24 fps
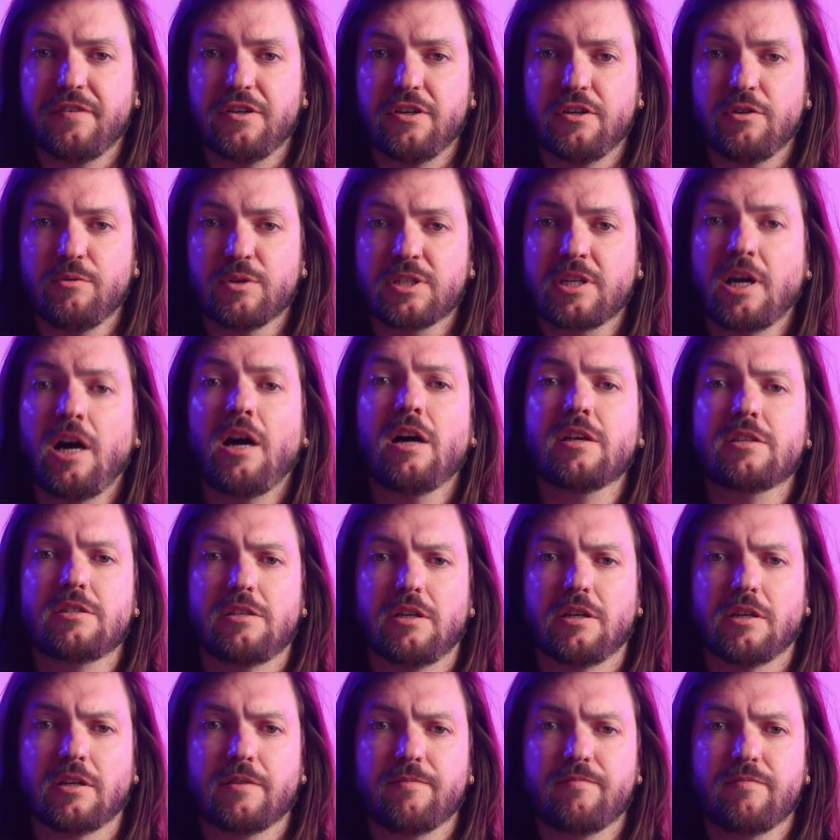for you is
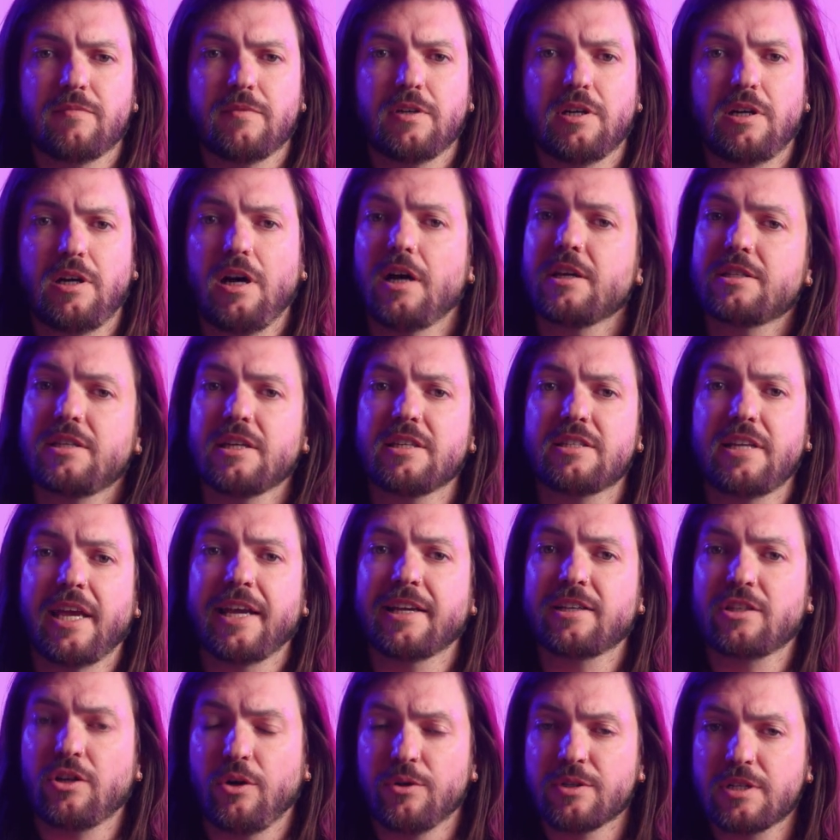casting. Casting
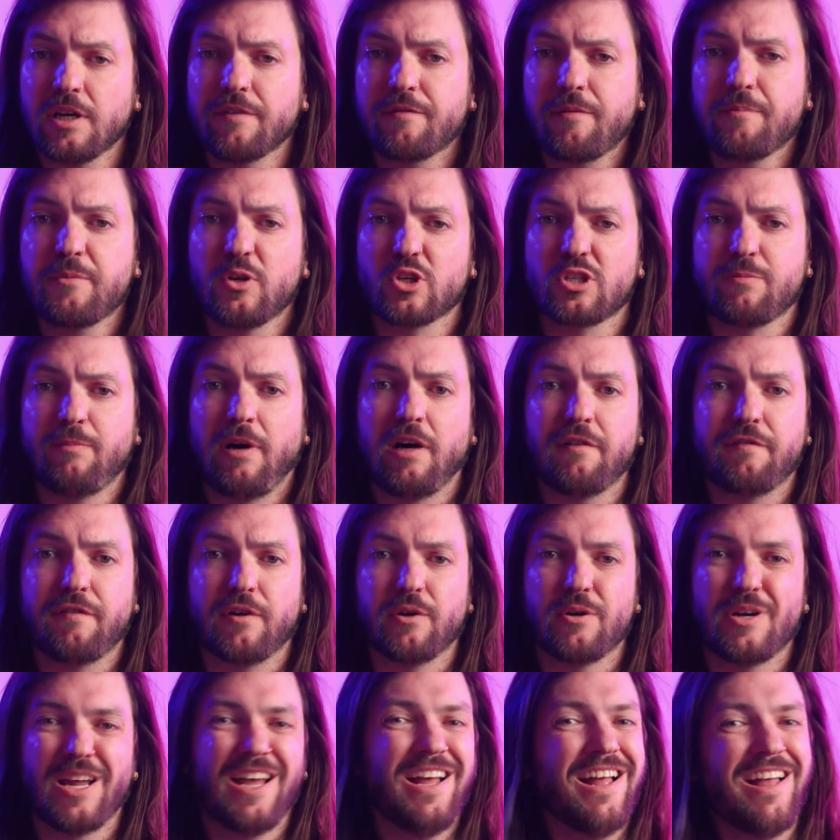takes content from your
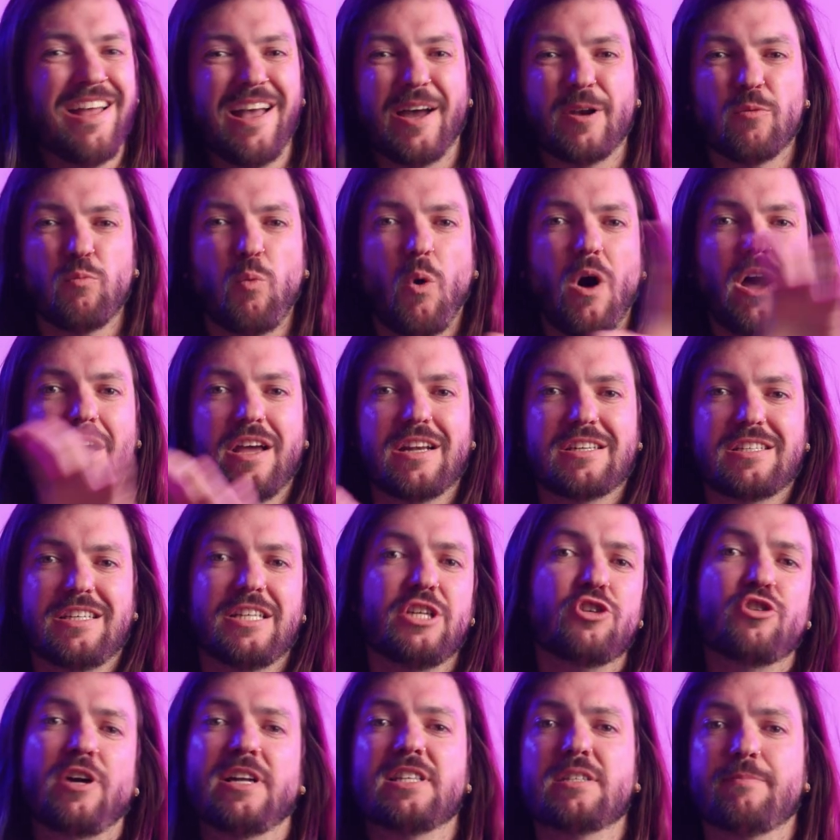smartphone and wirelessly
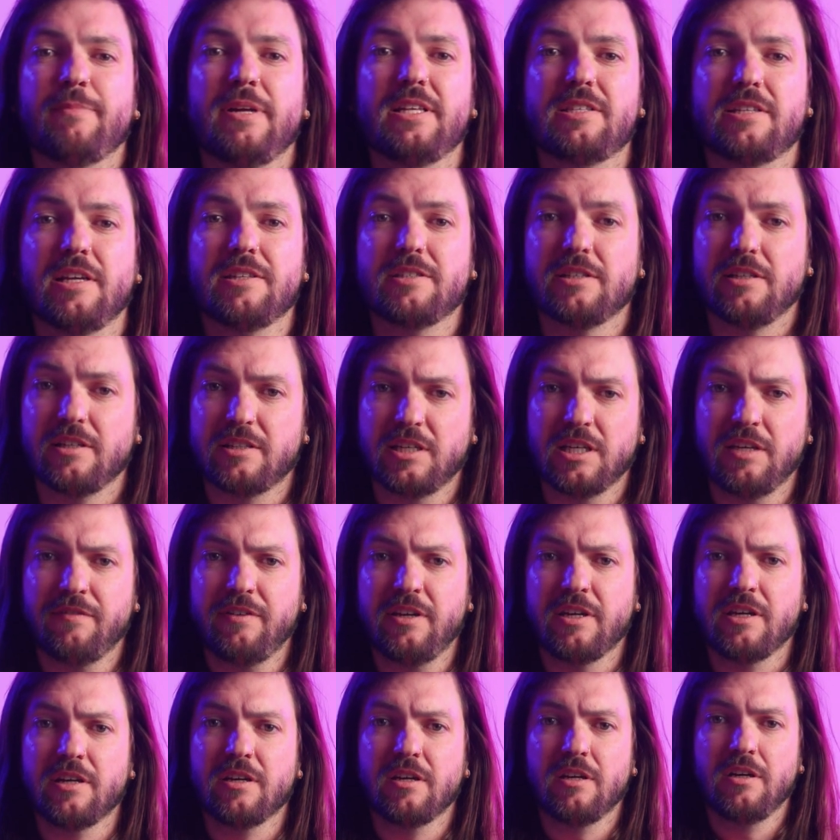transmits it to the
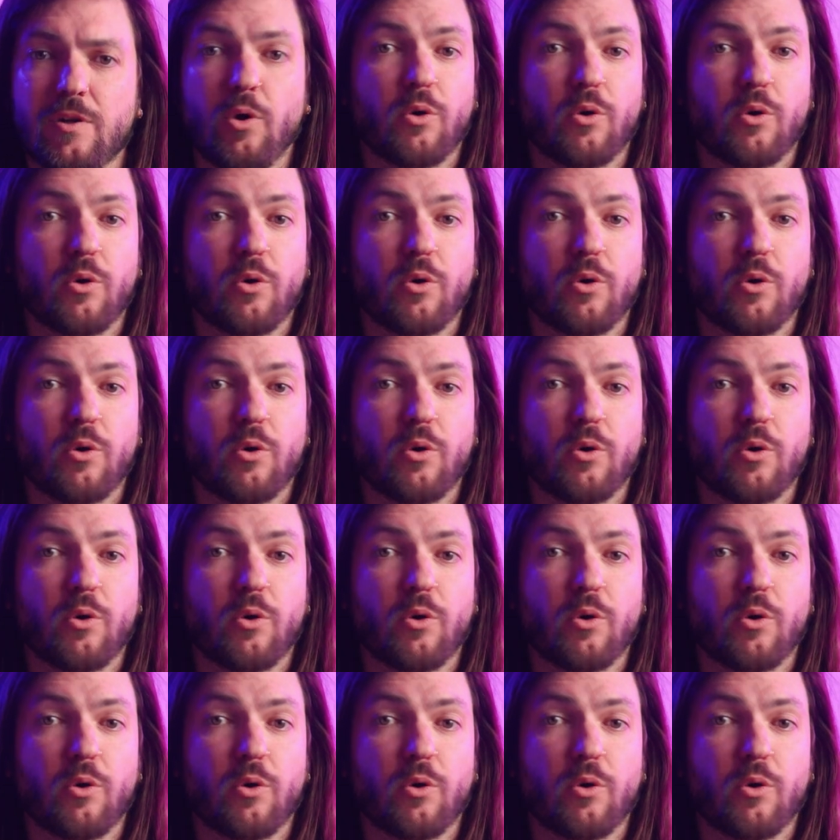TV.